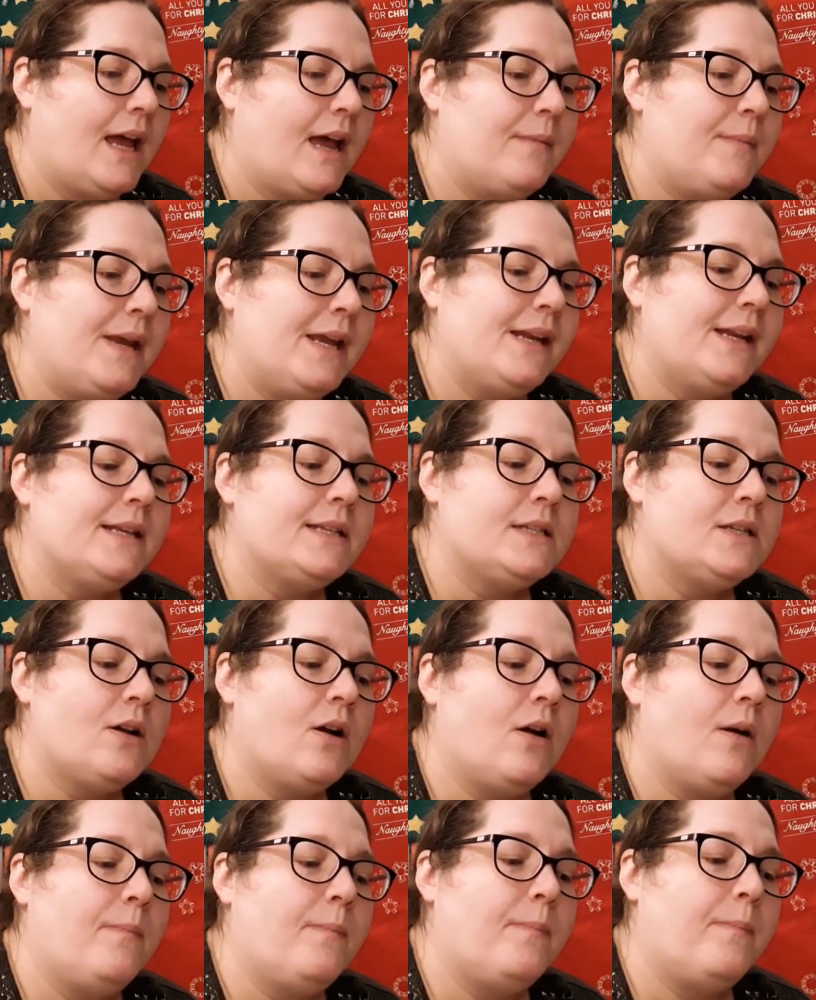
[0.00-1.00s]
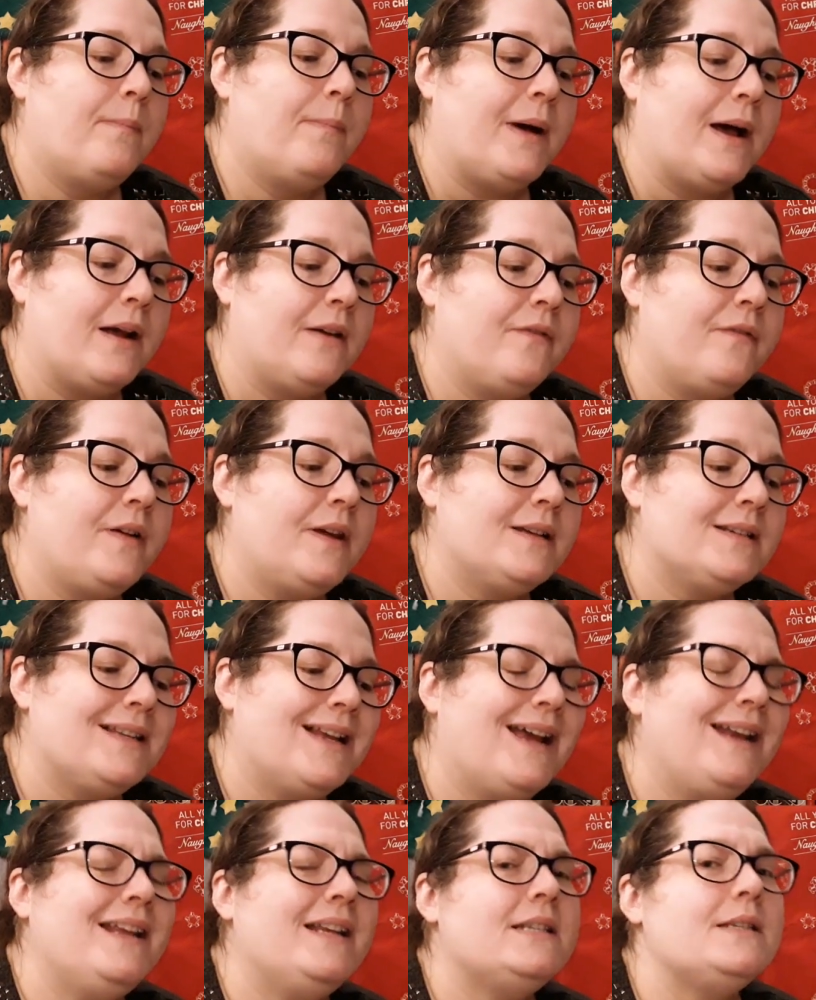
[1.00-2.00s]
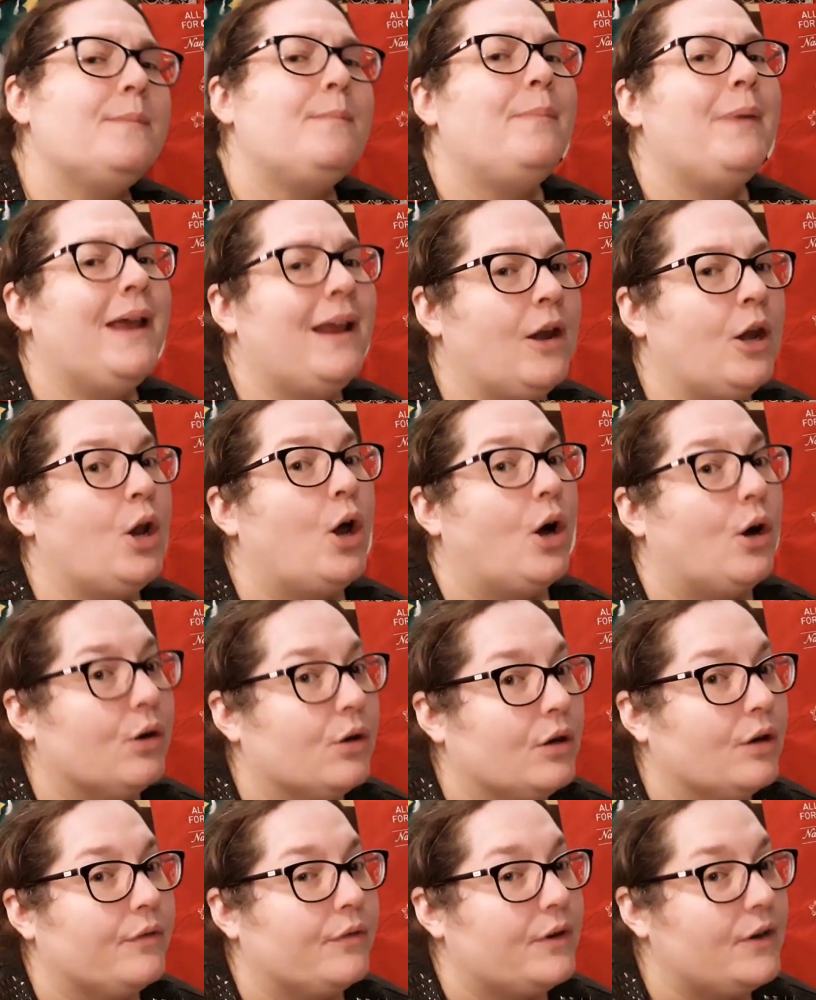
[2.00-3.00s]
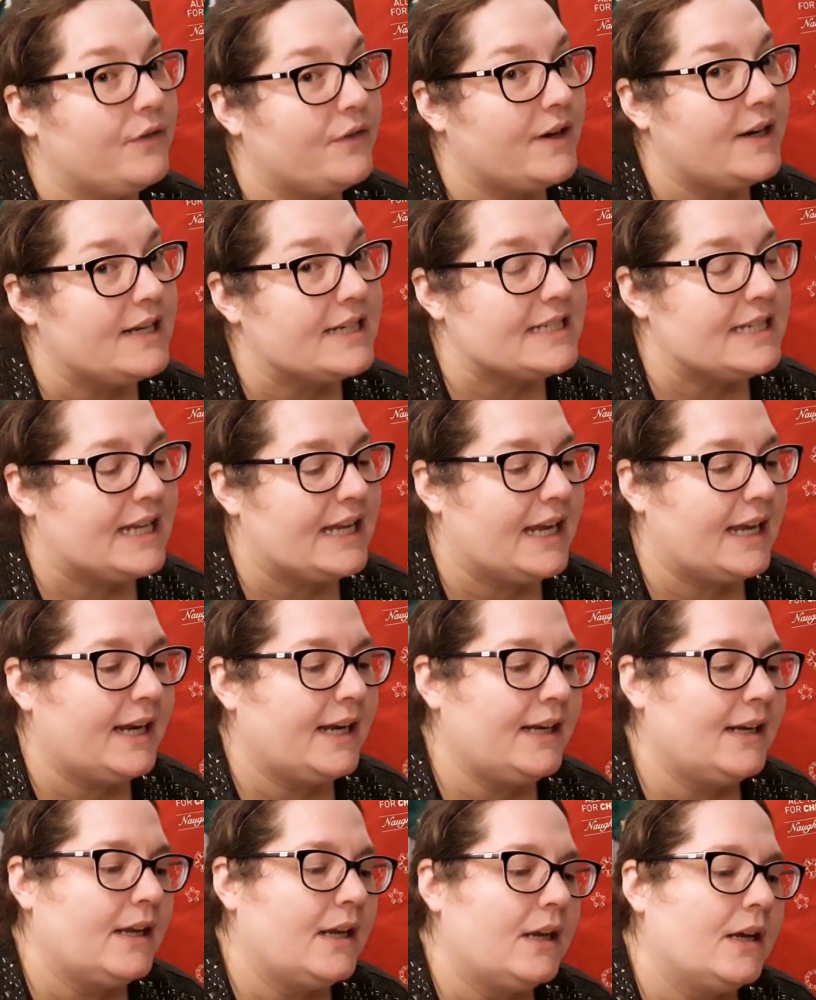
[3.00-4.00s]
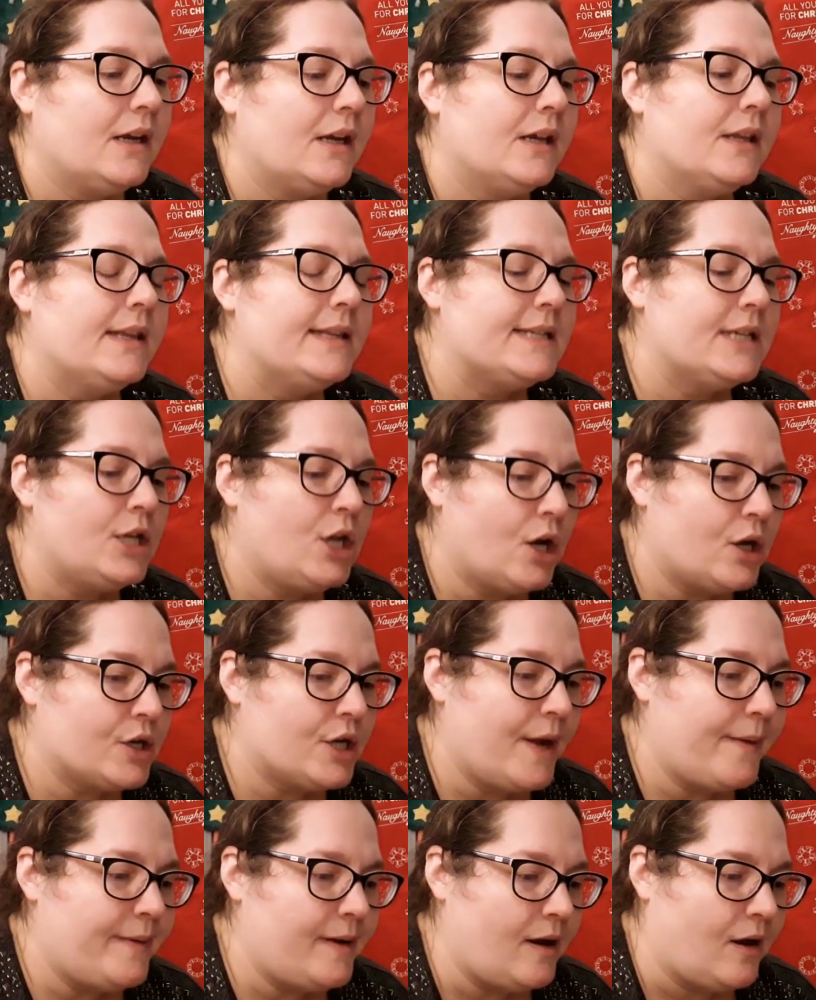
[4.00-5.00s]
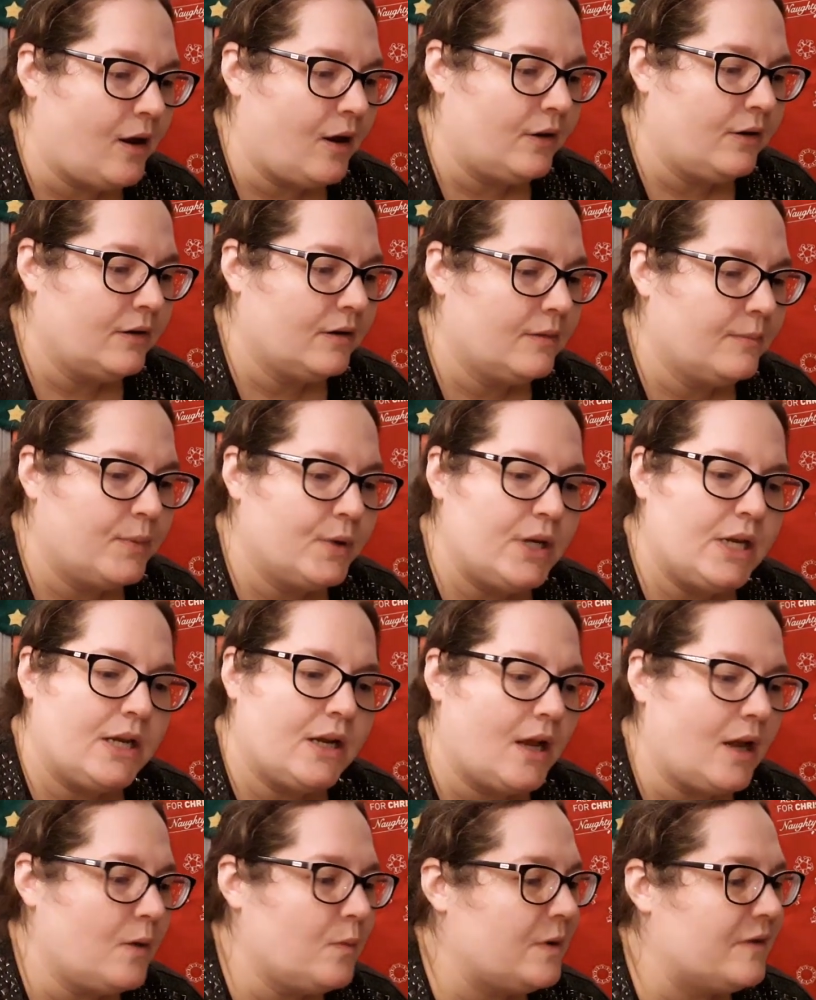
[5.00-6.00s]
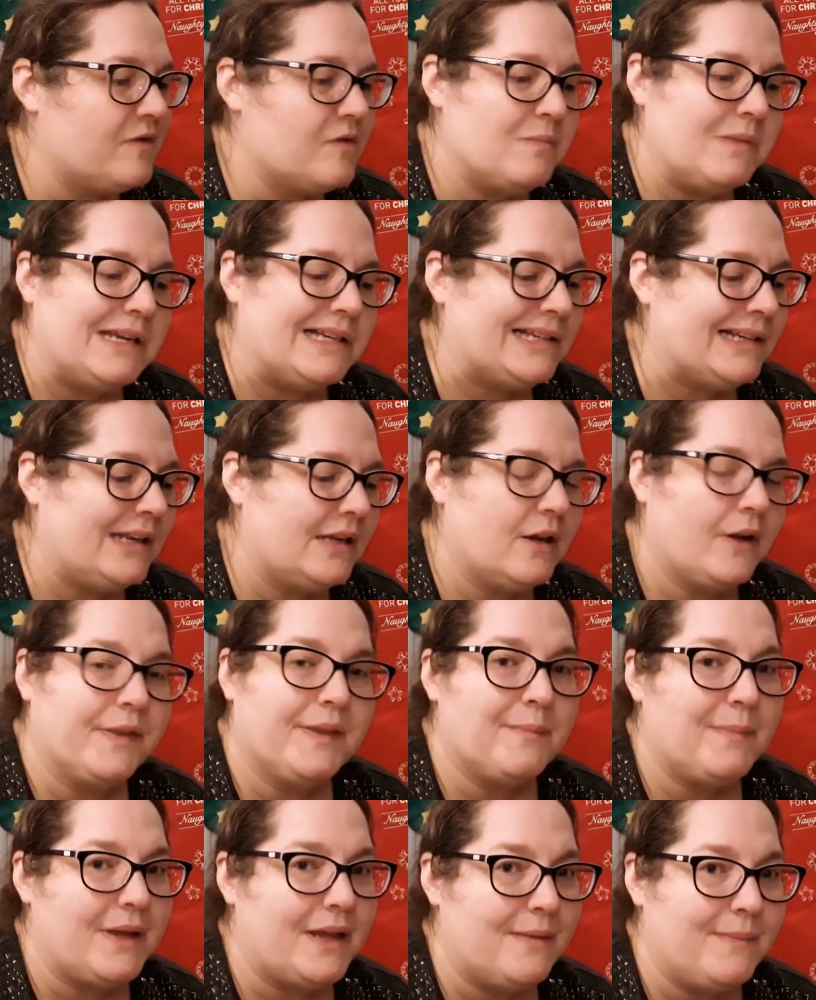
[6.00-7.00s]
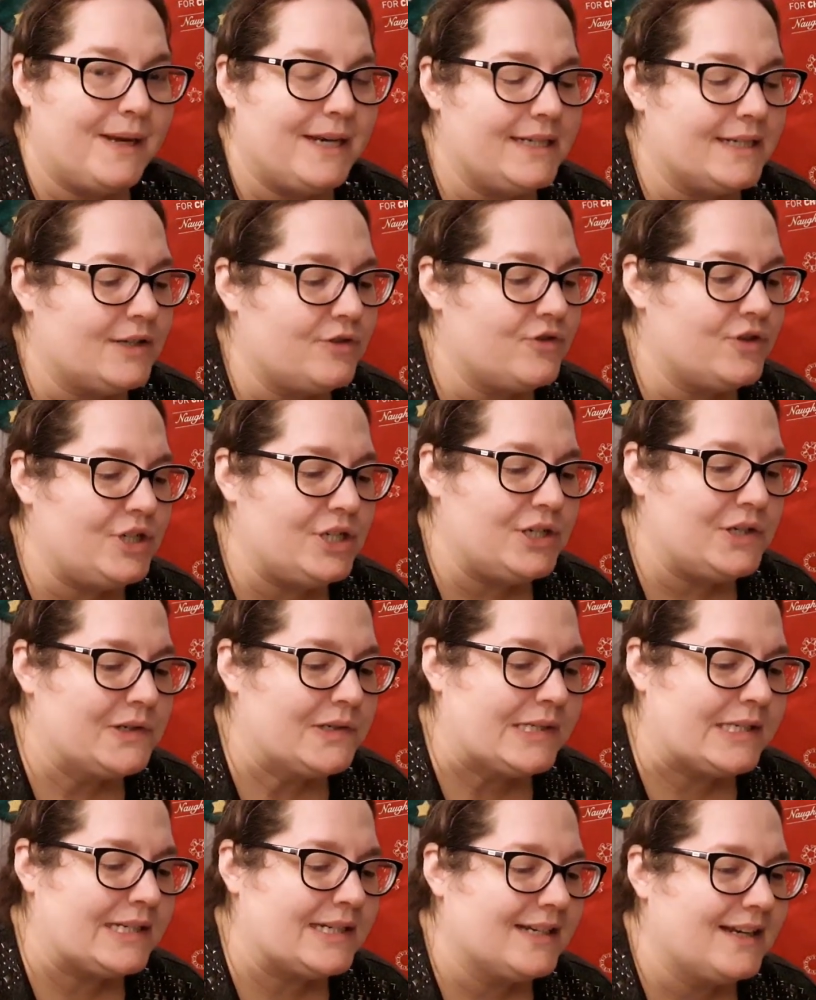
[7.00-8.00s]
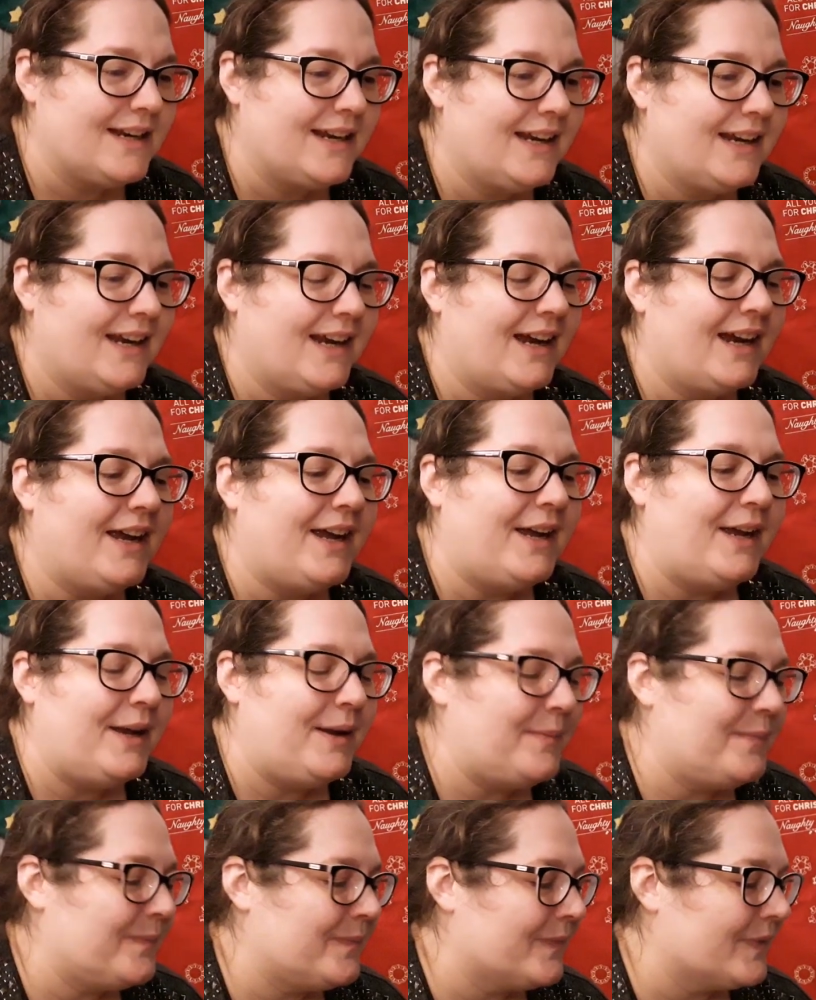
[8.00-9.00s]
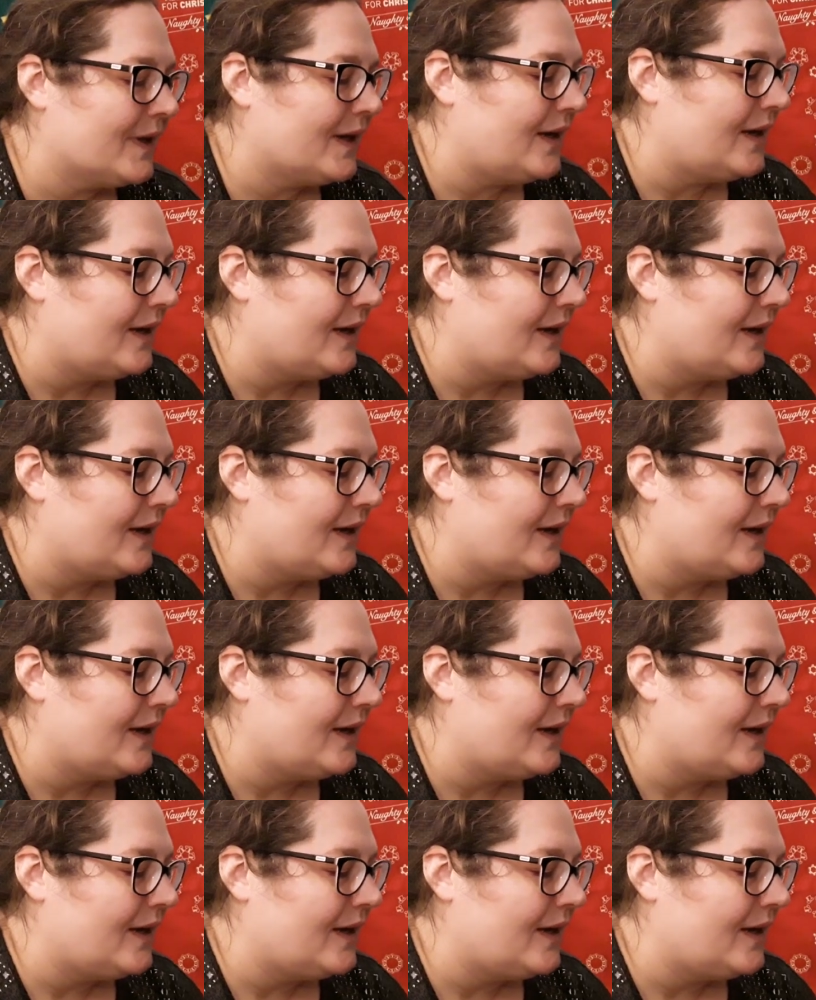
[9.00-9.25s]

I mean, it's not a bad first line, it's a bit long for a first line. There's a lot going on, but you know, we've immediately got the mermaid introduced. Um,